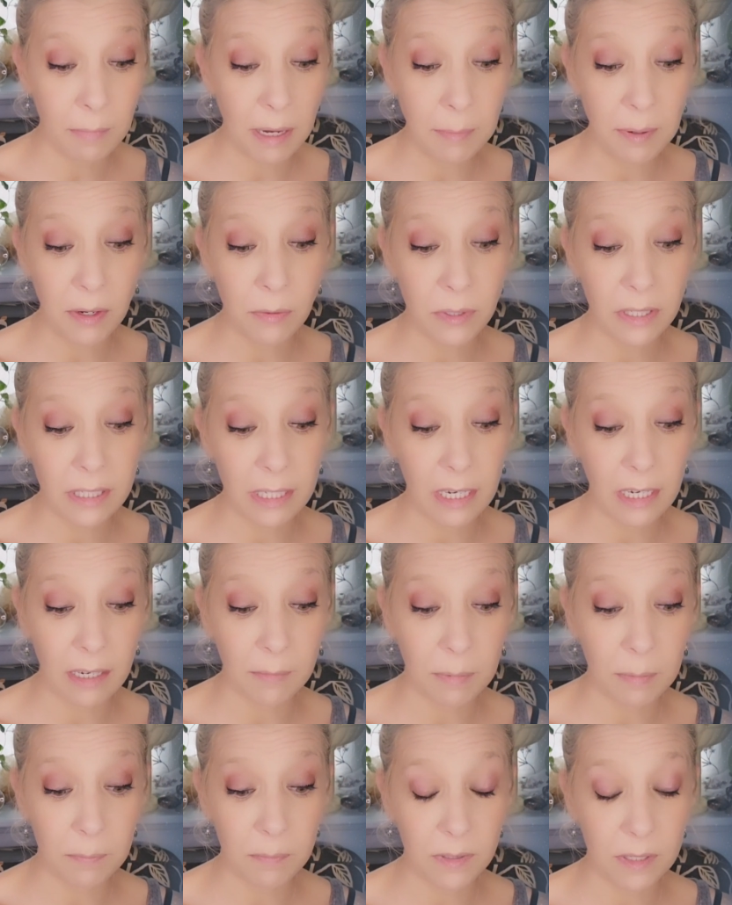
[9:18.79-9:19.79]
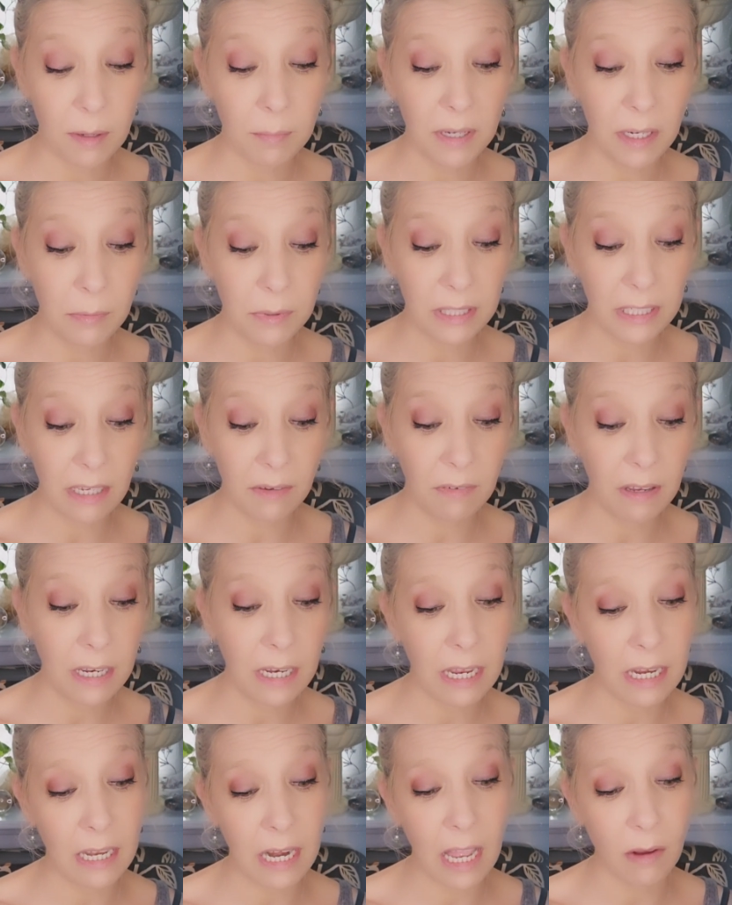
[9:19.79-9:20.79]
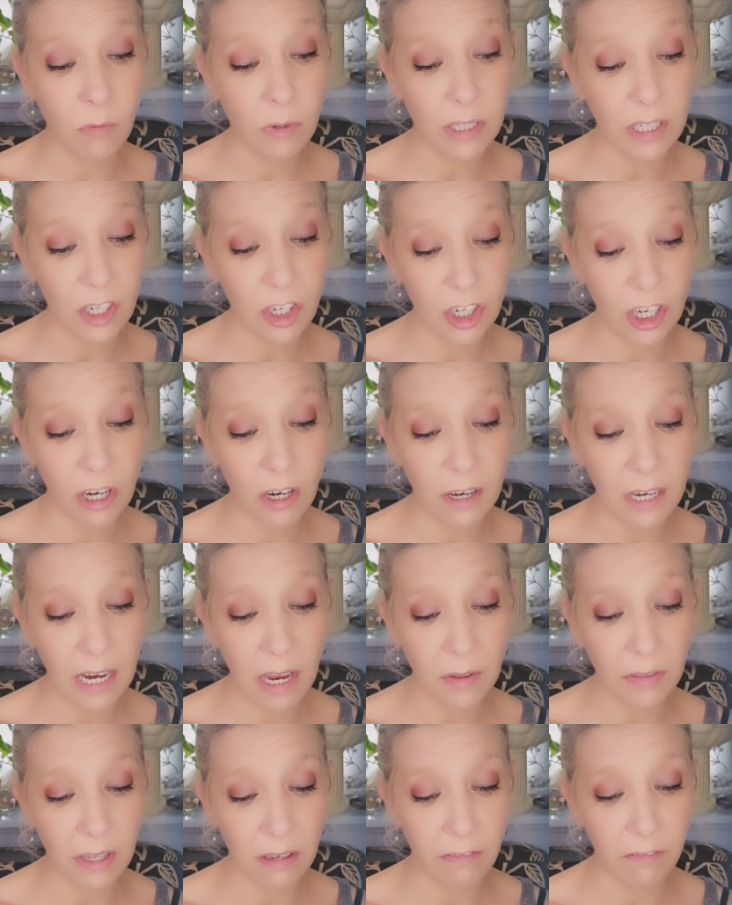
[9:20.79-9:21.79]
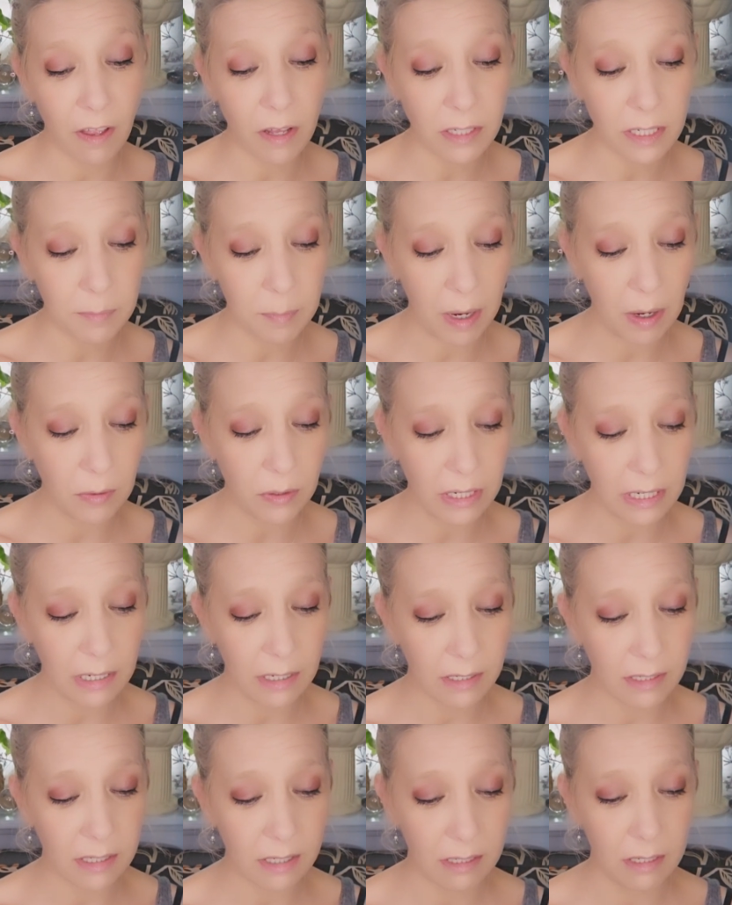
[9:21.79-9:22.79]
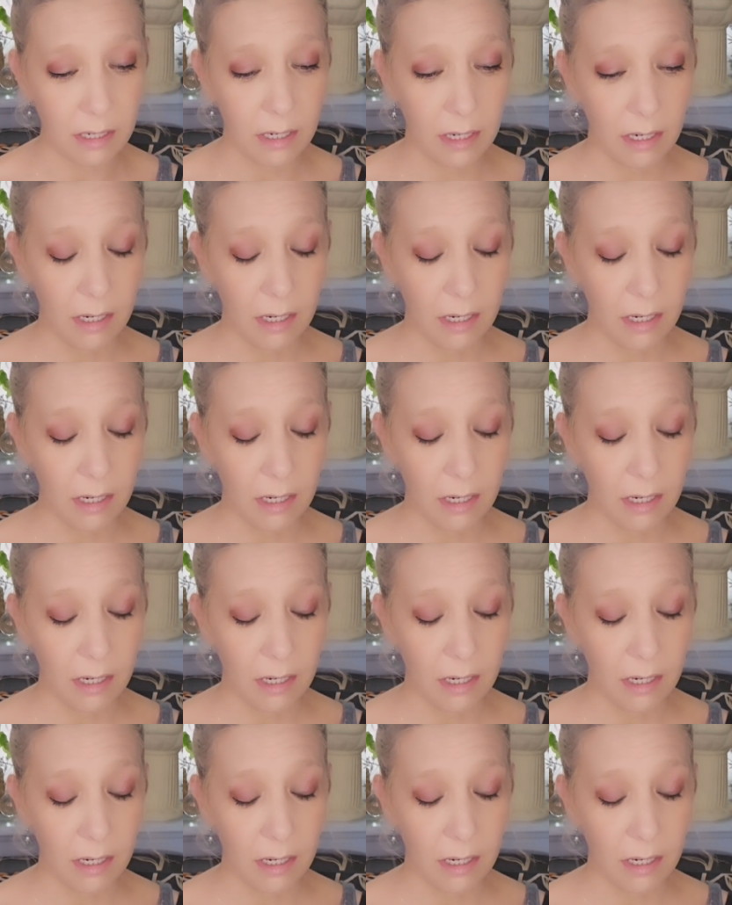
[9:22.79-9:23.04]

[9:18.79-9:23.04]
Maybe it was like somebody was giving and not really sharing how they felt about it.